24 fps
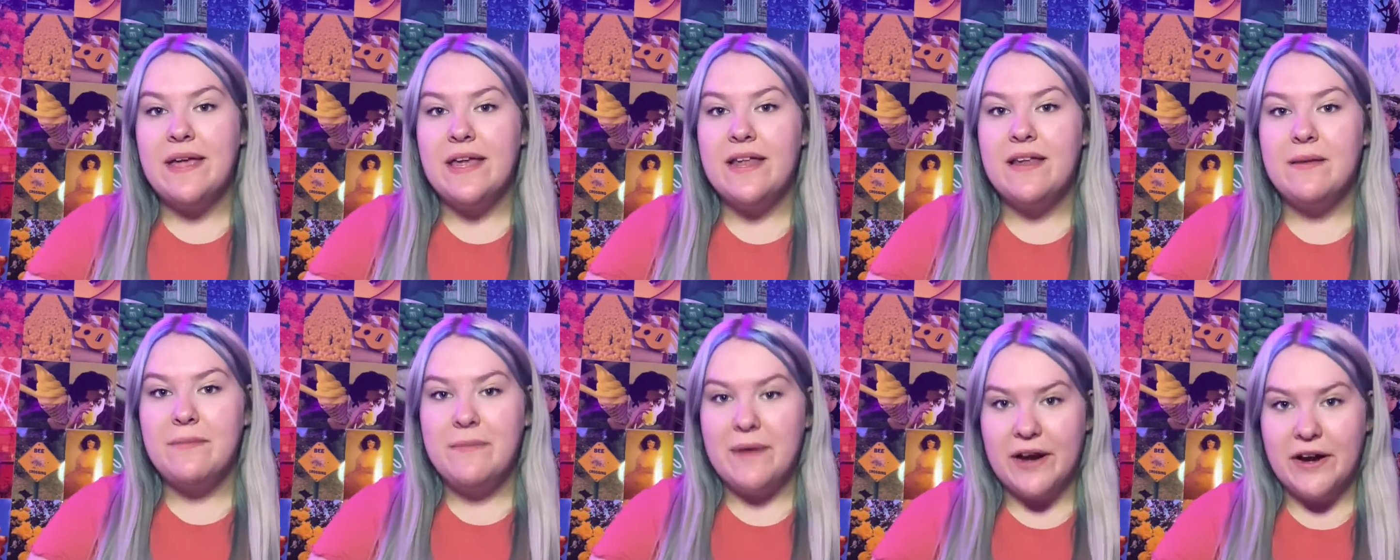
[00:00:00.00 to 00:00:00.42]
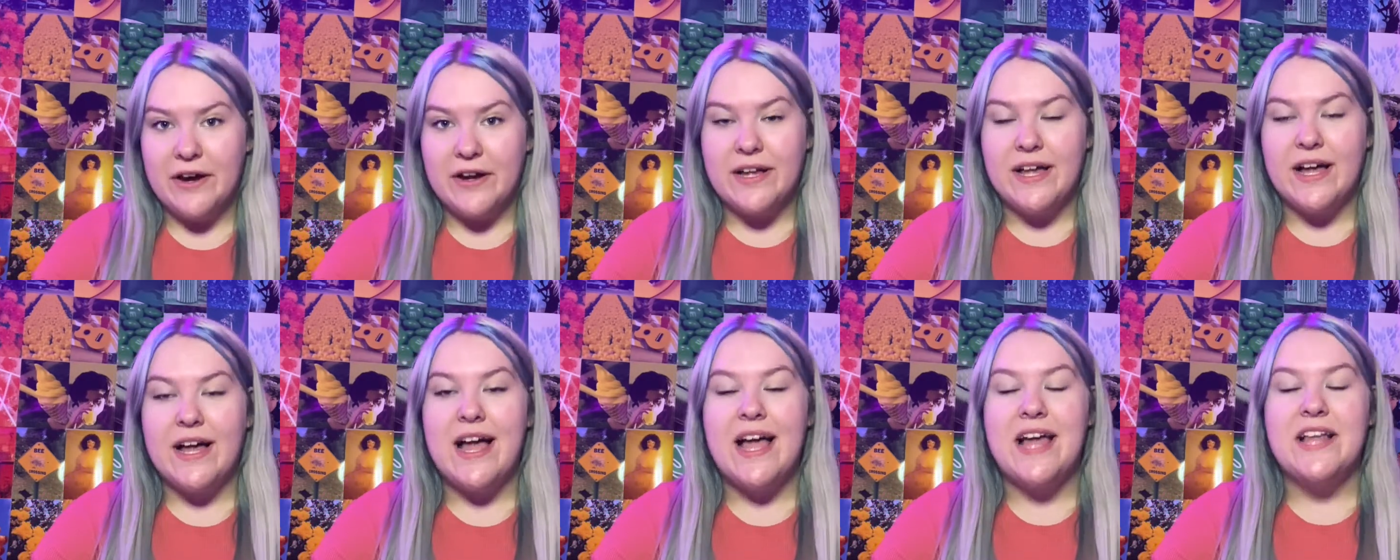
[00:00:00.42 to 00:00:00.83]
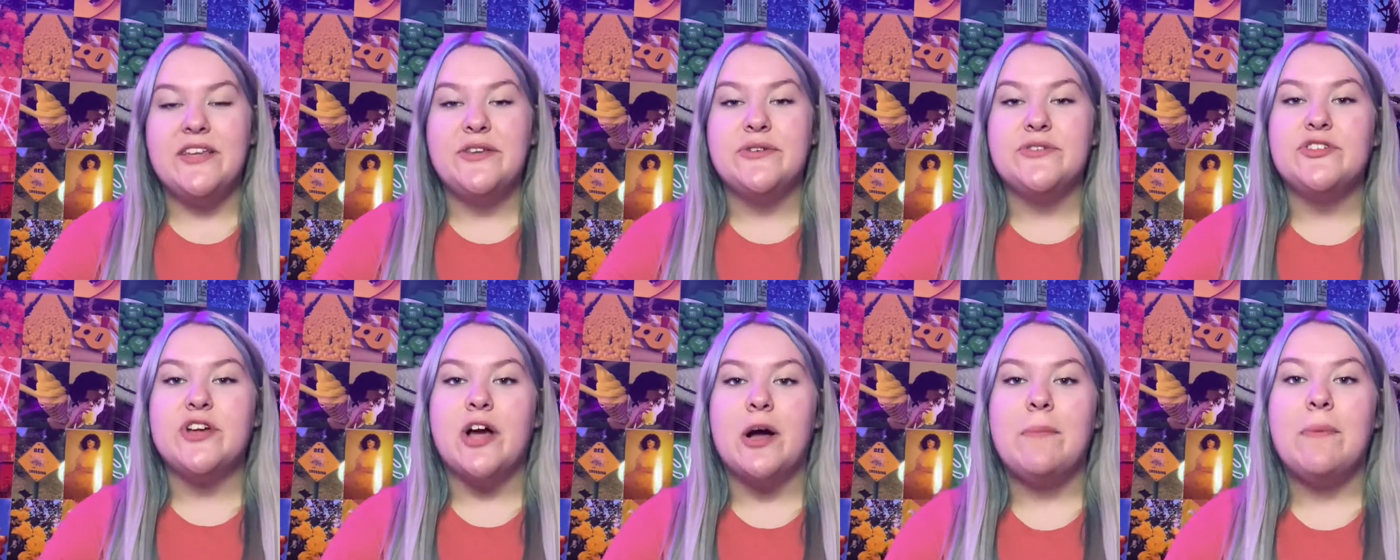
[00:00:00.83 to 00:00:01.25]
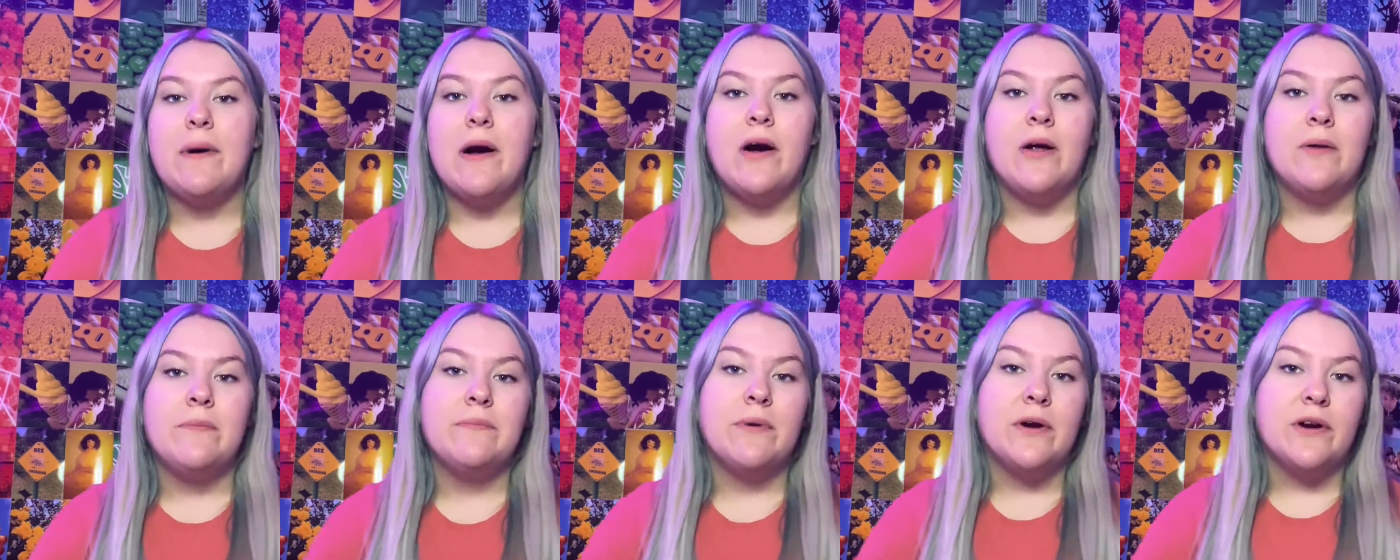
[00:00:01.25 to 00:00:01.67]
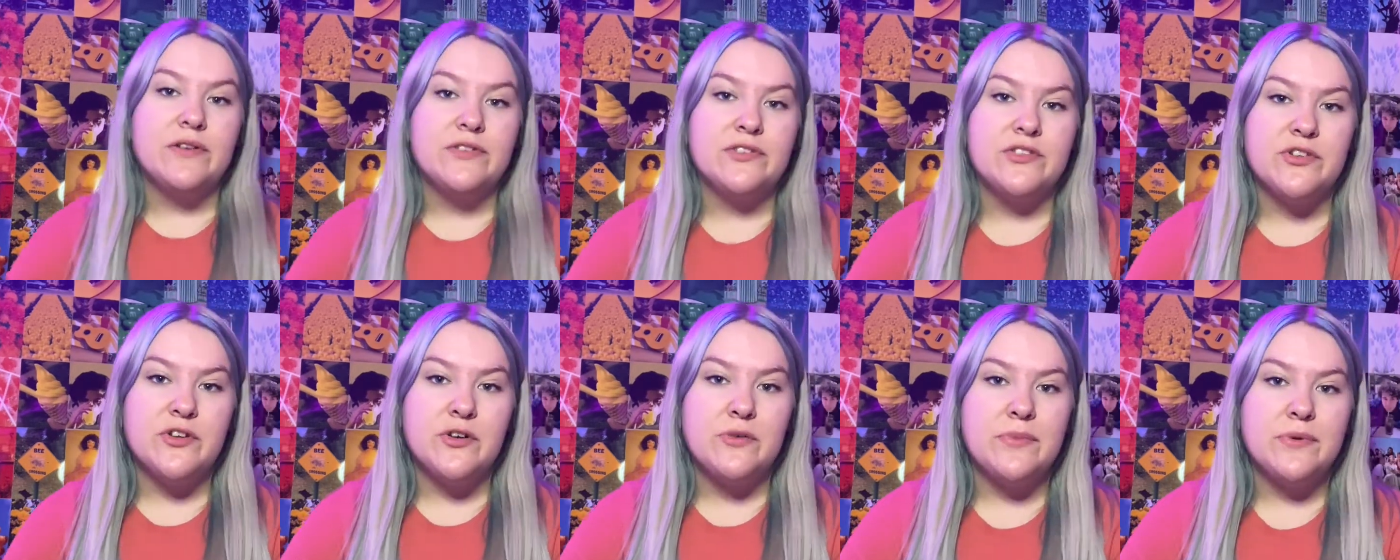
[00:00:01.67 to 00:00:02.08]
in America and you shop on
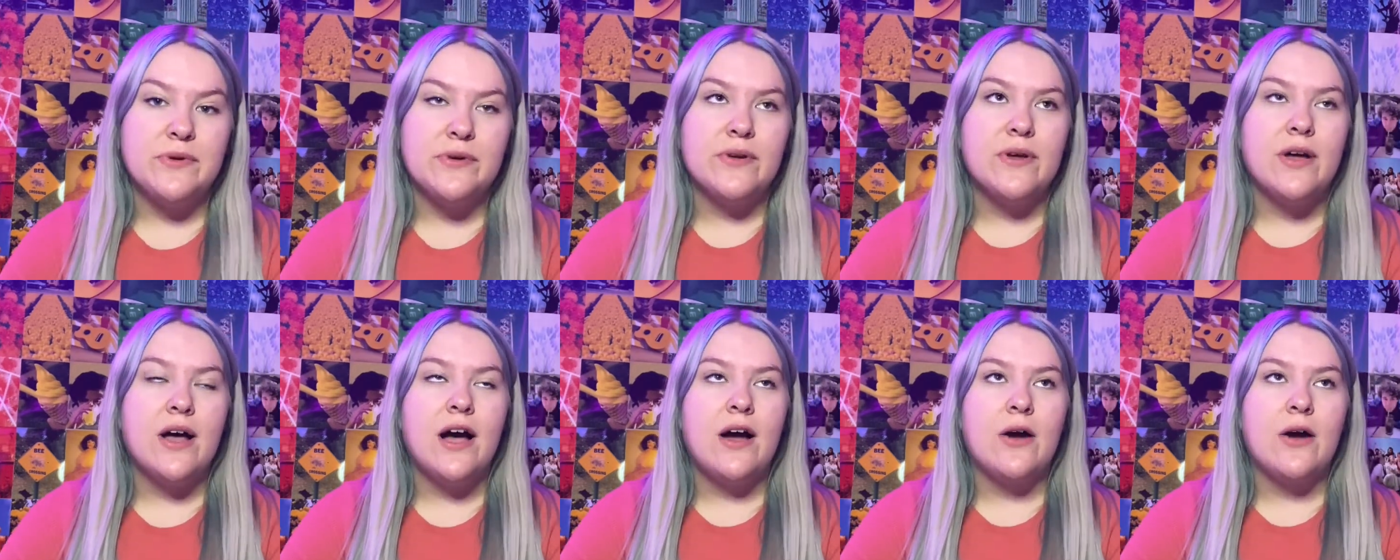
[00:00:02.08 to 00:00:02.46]
Barnes & Noble